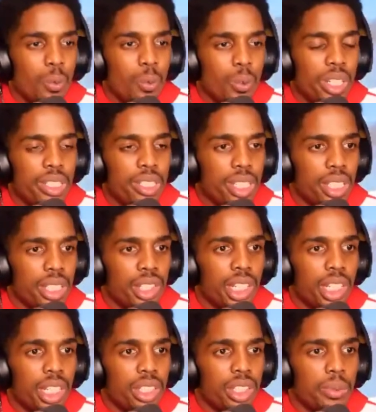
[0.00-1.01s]
is going to
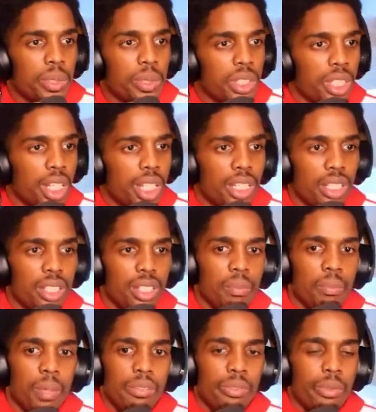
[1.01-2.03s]
change? It was just like,
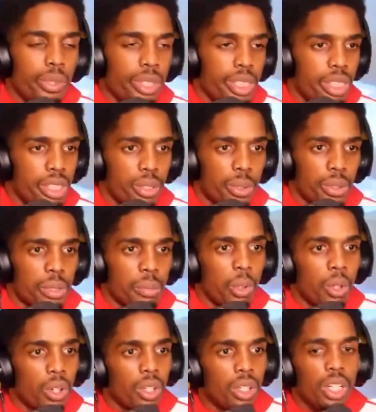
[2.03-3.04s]
my voice is so
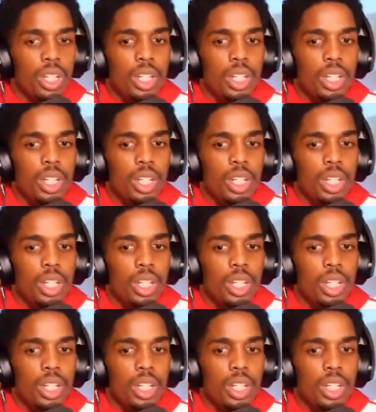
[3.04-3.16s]
small.